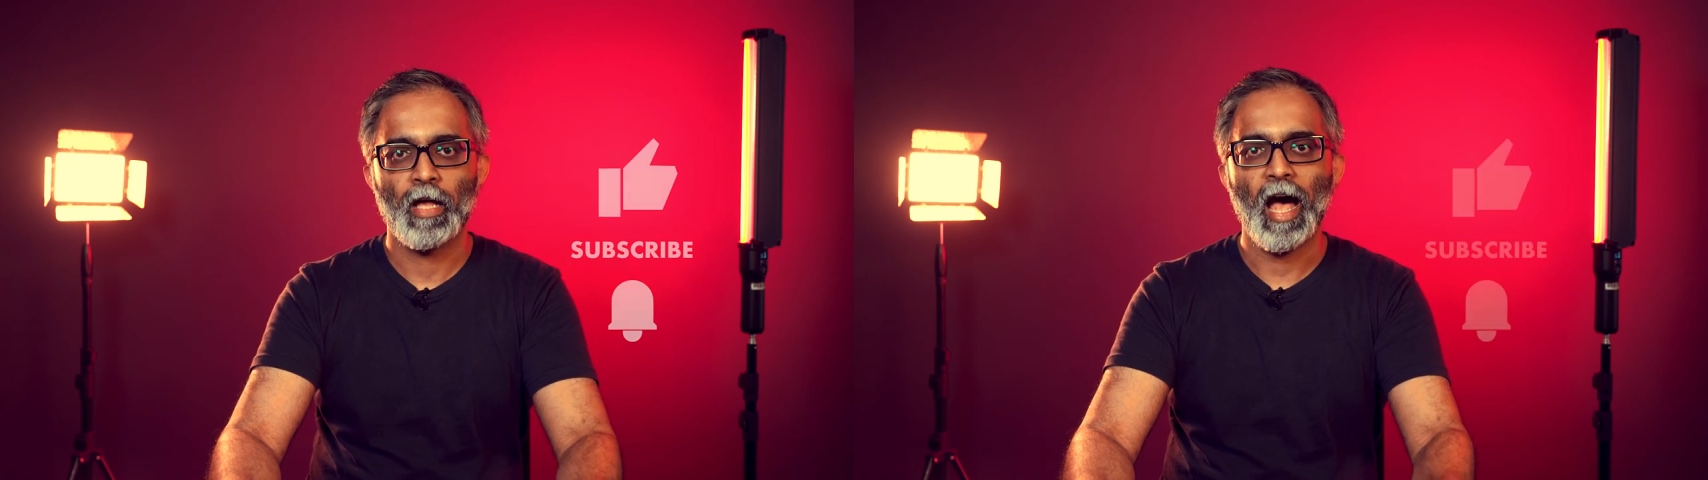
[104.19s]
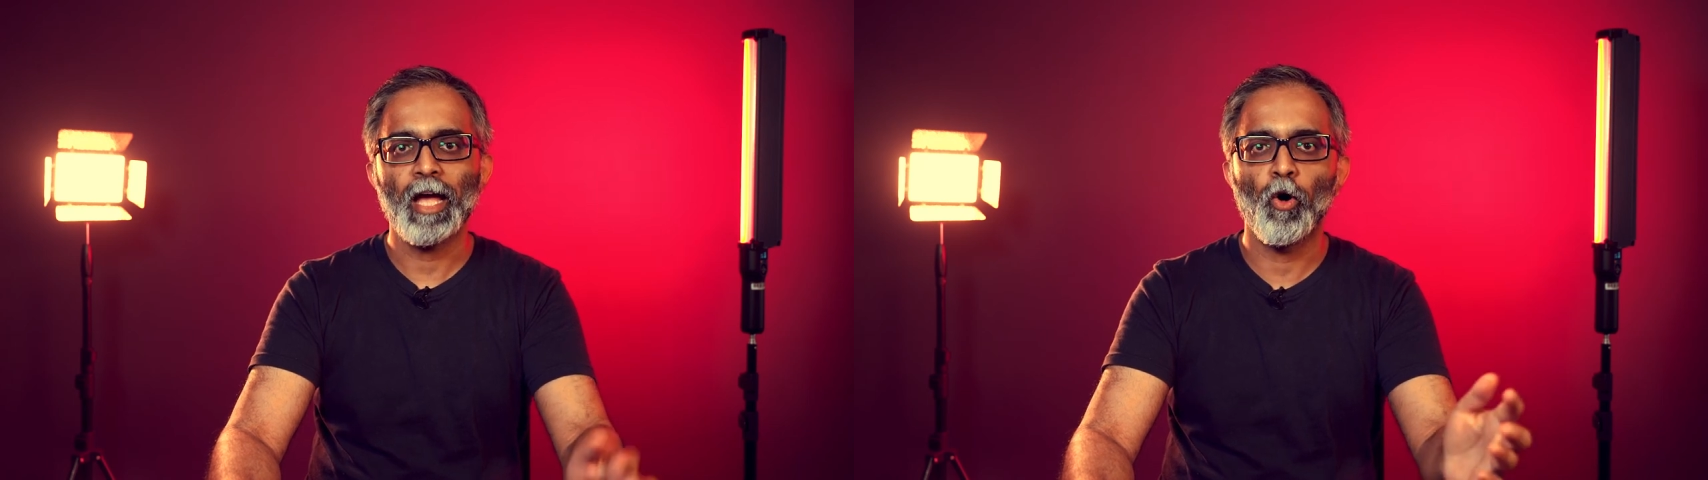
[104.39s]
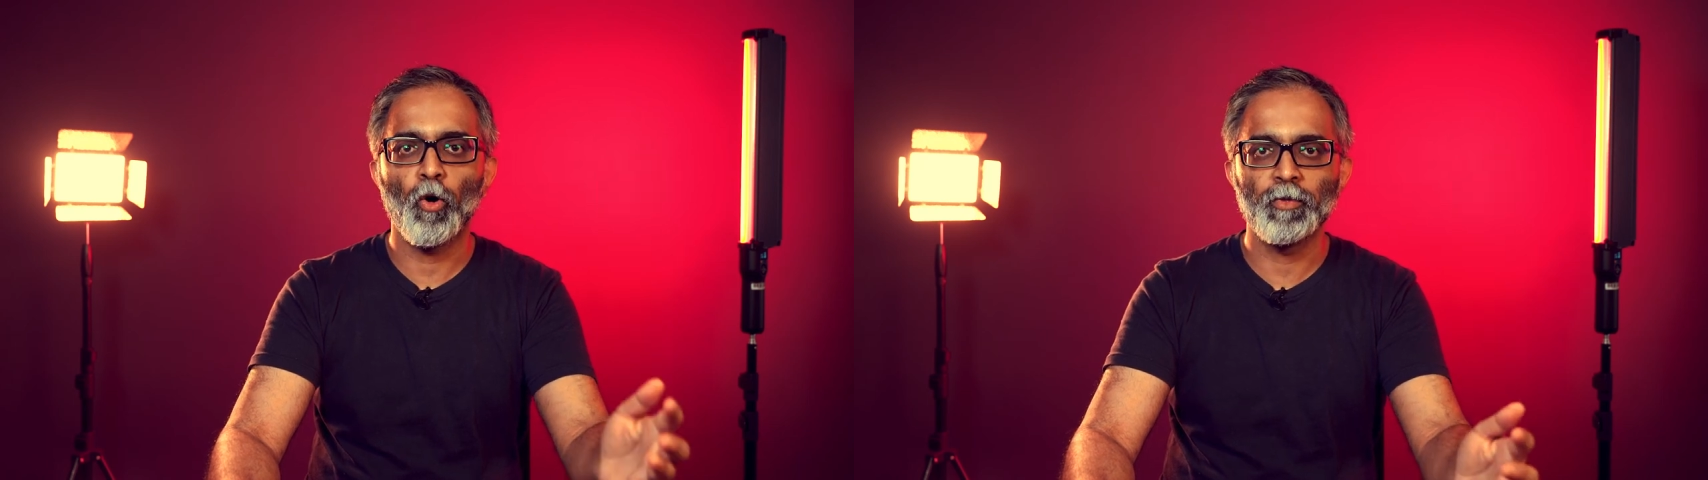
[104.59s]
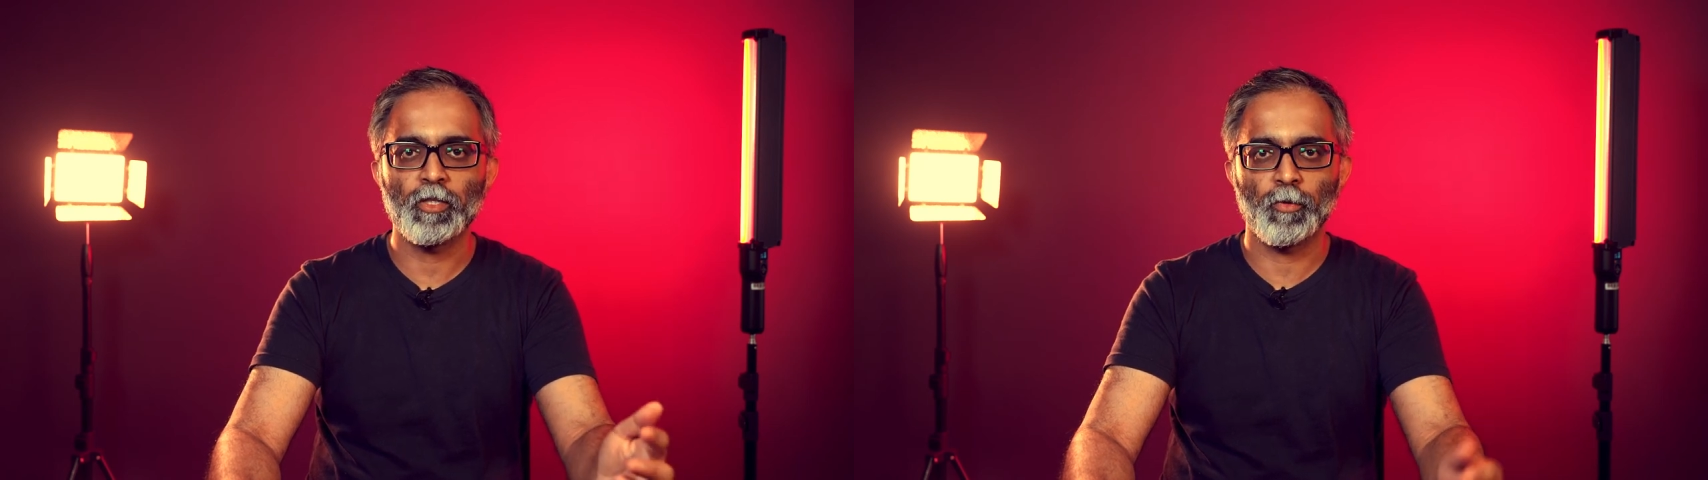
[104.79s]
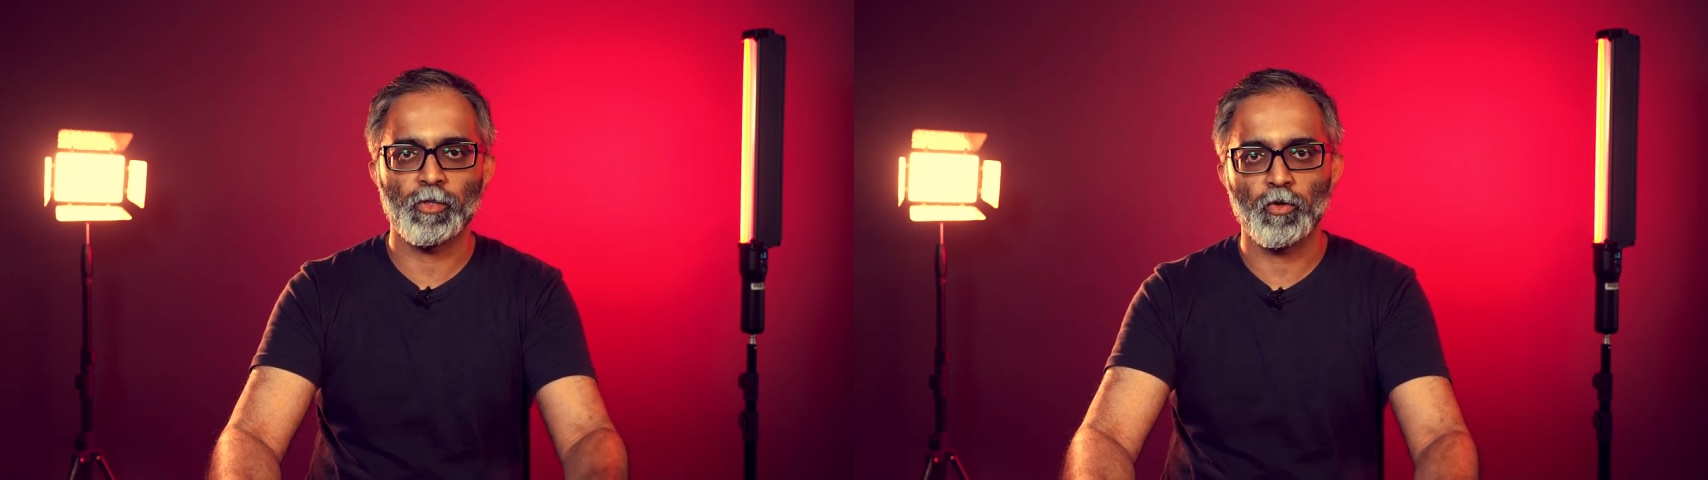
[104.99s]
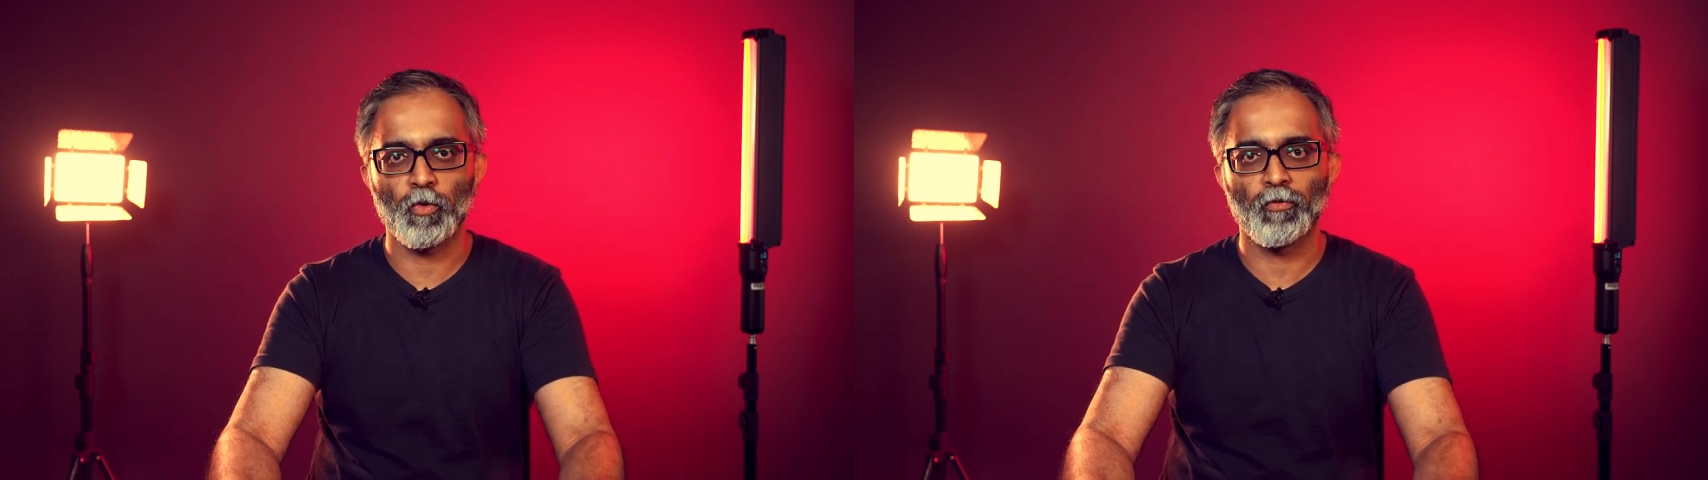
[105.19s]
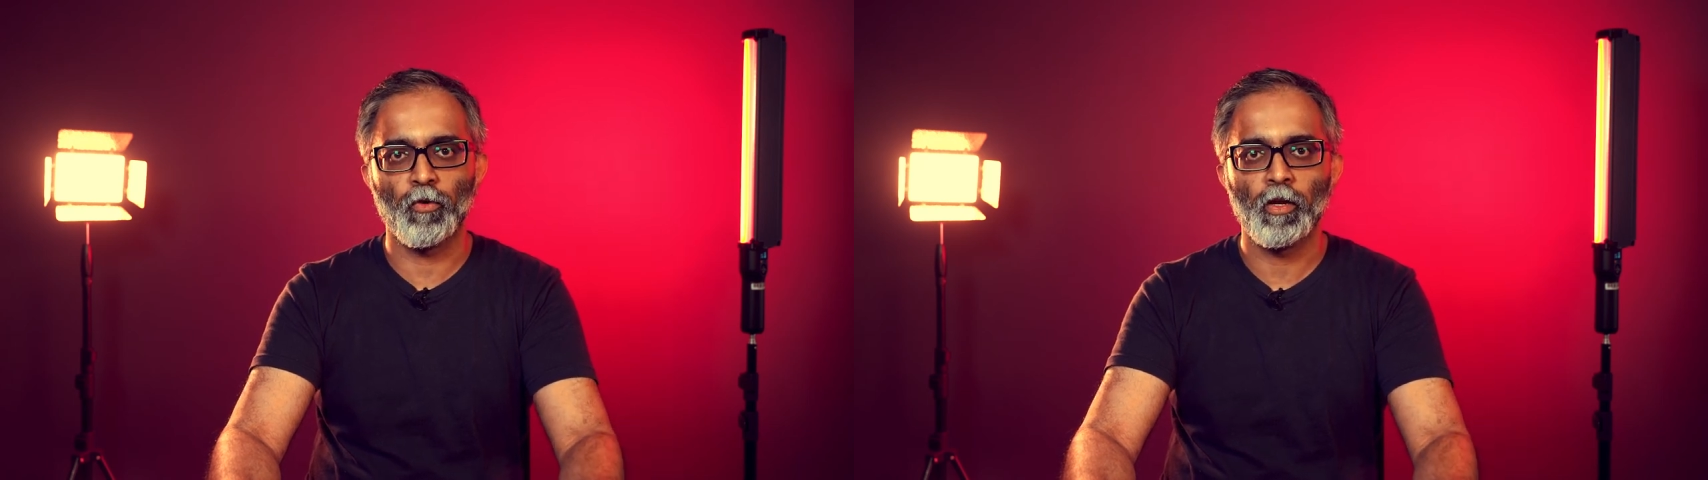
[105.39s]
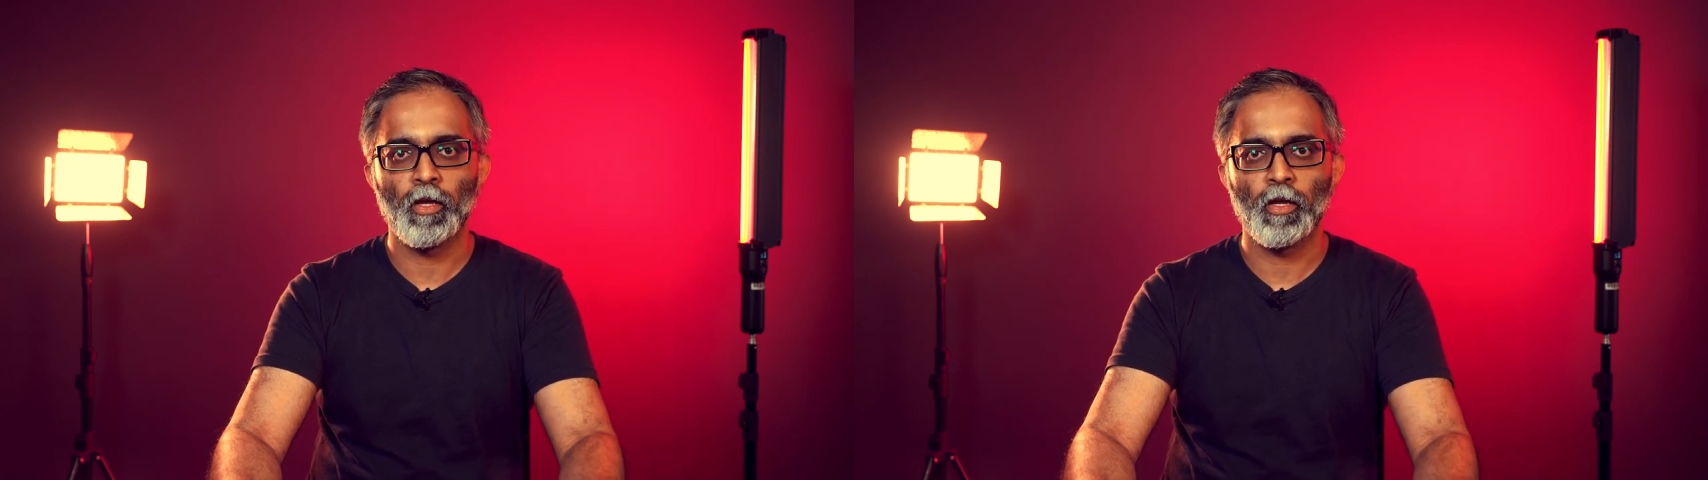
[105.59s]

I hope this was useful.